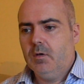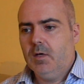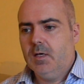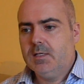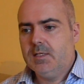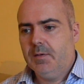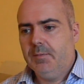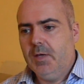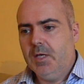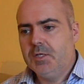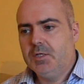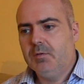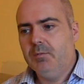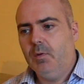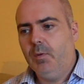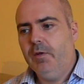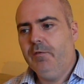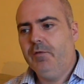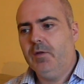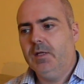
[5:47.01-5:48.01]
As I mentioned, my
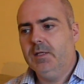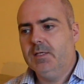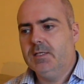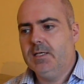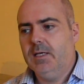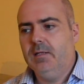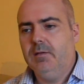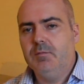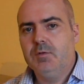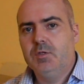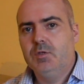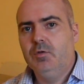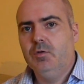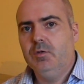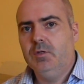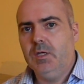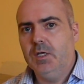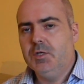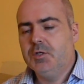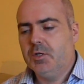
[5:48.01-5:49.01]
wife and I decided it was too
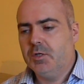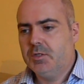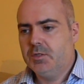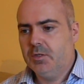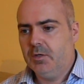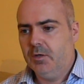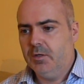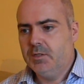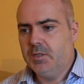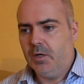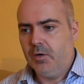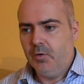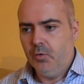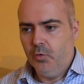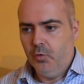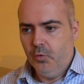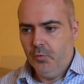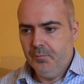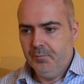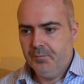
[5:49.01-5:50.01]
dangerous to return
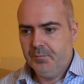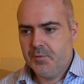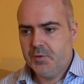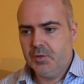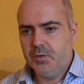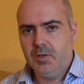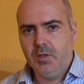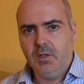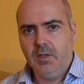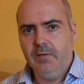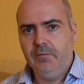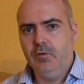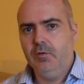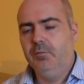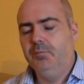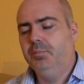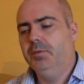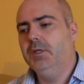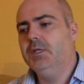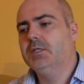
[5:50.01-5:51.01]
home due to the level
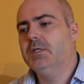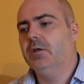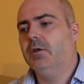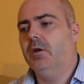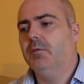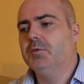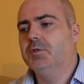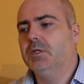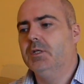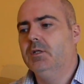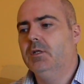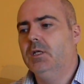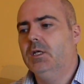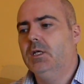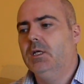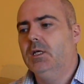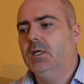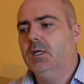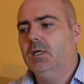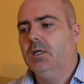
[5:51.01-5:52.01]
of police corruption,
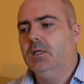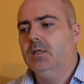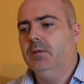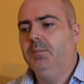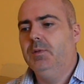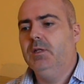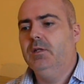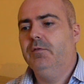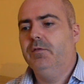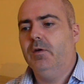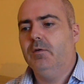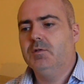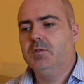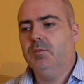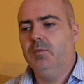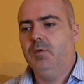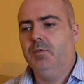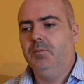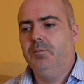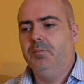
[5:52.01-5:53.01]
the paedophiles
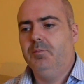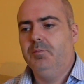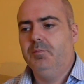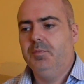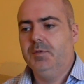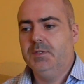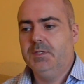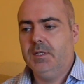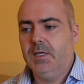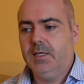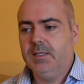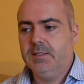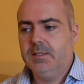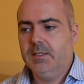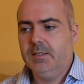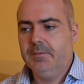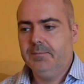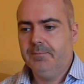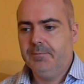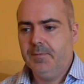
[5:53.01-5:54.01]
they were
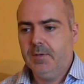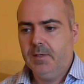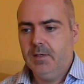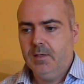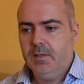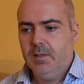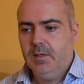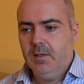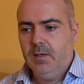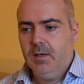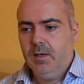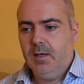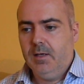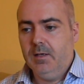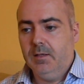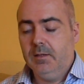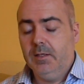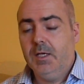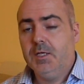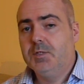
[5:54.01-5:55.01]
protecting, an
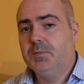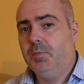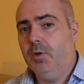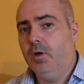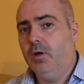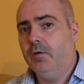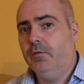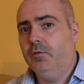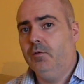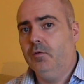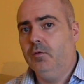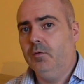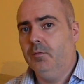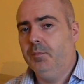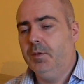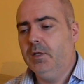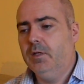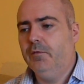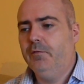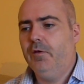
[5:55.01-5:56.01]
alleged powerful
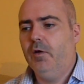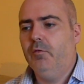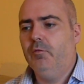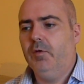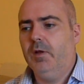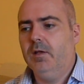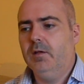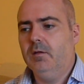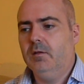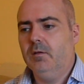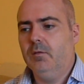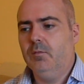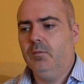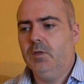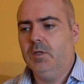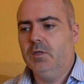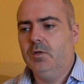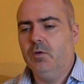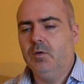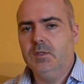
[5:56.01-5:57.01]
paedophile ring that we
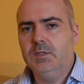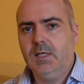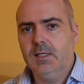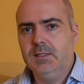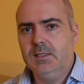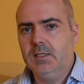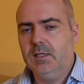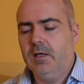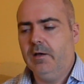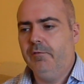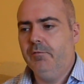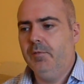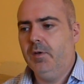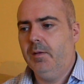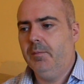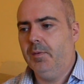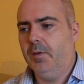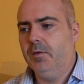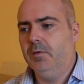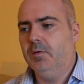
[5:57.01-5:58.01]
contacted the
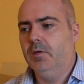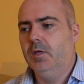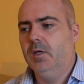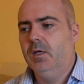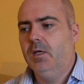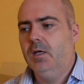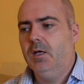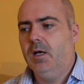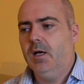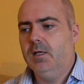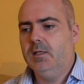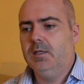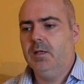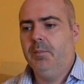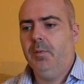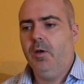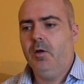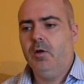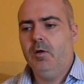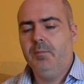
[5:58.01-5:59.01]
government about, and the
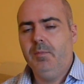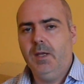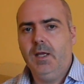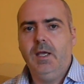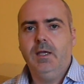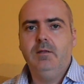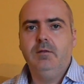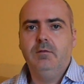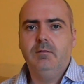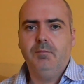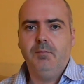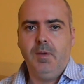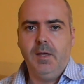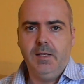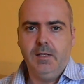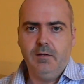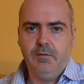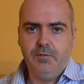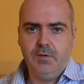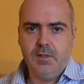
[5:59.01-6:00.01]
power behind
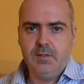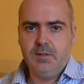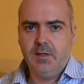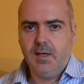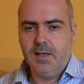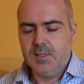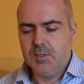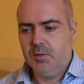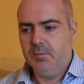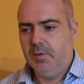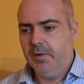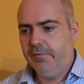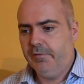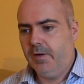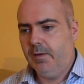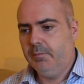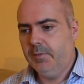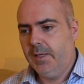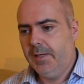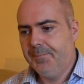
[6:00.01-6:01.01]
many of the attacks on my
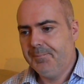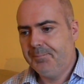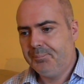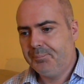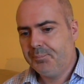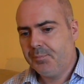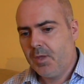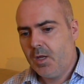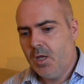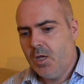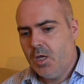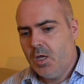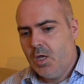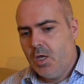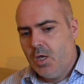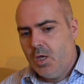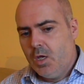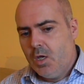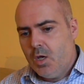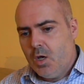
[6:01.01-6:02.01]
family.
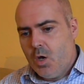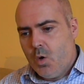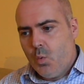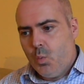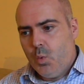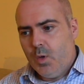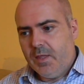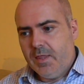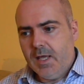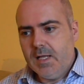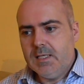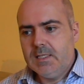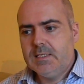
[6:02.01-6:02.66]
We then